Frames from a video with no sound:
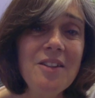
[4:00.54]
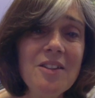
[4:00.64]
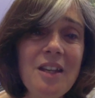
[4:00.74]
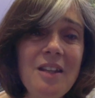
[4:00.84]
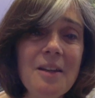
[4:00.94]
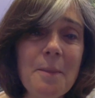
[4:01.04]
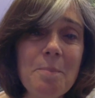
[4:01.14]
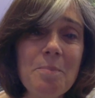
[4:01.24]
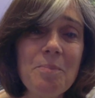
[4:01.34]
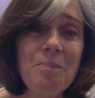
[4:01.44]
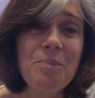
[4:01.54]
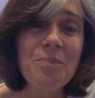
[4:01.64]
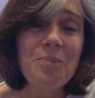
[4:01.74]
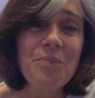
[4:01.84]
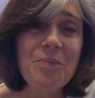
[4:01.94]
kingdom.
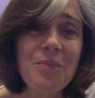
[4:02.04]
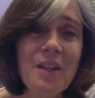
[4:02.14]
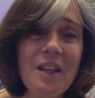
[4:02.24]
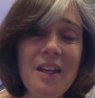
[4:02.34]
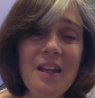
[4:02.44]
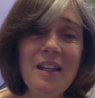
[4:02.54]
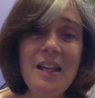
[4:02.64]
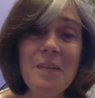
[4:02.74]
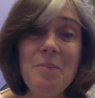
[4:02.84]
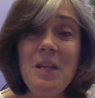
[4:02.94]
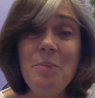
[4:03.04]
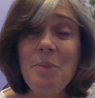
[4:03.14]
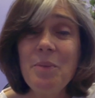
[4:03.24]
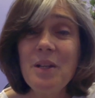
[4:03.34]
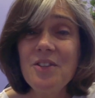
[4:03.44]
Like many
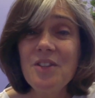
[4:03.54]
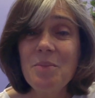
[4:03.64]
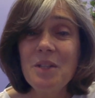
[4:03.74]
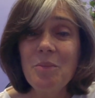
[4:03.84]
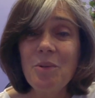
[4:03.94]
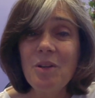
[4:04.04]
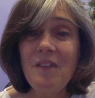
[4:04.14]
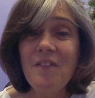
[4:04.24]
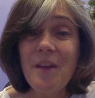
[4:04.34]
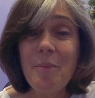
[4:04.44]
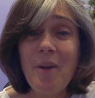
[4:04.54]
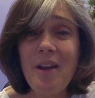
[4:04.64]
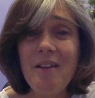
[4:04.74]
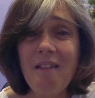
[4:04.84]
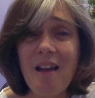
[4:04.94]
people on September 11th, I
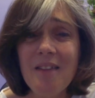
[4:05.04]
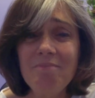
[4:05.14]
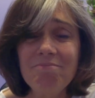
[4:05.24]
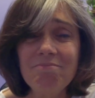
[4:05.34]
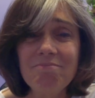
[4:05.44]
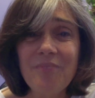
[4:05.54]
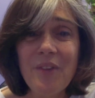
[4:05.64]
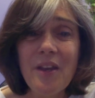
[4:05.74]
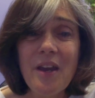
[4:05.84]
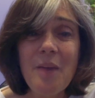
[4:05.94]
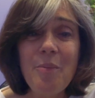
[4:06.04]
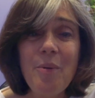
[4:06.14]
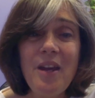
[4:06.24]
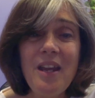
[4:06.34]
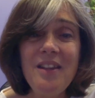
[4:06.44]
prayed a lot. I
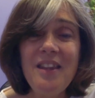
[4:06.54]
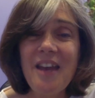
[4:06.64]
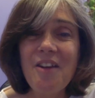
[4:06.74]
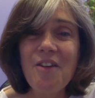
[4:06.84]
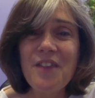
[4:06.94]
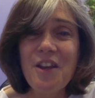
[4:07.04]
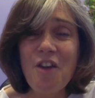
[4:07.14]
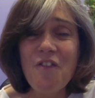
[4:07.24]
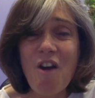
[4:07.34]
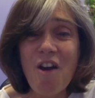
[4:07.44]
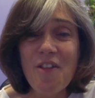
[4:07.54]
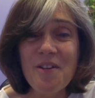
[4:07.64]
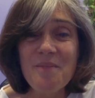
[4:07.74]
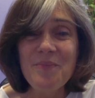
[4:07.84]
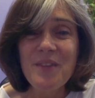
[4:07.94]
prayed that the Our
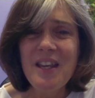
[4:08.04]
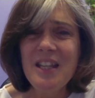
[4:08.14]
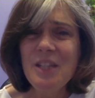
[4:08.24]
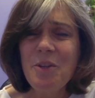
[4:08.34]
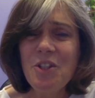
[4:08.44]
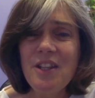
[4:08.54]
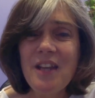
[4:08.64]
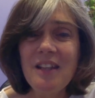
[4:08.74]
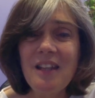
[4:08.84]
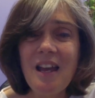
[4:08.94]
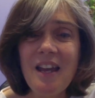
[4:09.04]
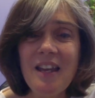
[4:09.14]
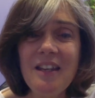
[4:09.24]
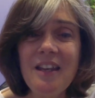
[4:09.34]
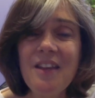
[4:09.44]
Father, especially that
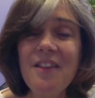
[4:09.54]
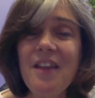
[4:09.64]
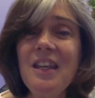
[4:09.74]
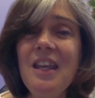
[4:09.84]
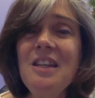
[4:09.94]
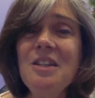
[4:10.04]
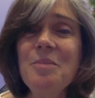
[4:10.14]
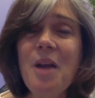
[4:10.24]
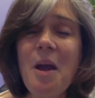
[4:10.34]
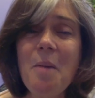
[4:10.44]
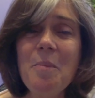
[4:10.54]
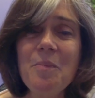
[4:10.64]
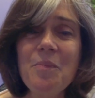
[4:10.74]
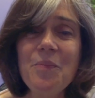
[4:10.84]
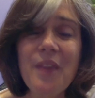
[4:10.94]
line, "Thy kingdom come,
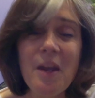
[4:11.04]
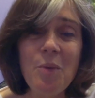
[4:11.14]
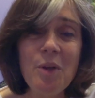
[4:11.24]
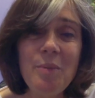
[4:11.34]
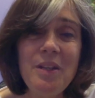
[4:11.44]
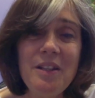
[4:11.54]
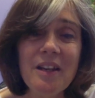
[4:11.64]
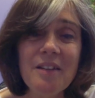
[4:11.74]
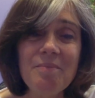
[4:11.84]
thy will be done."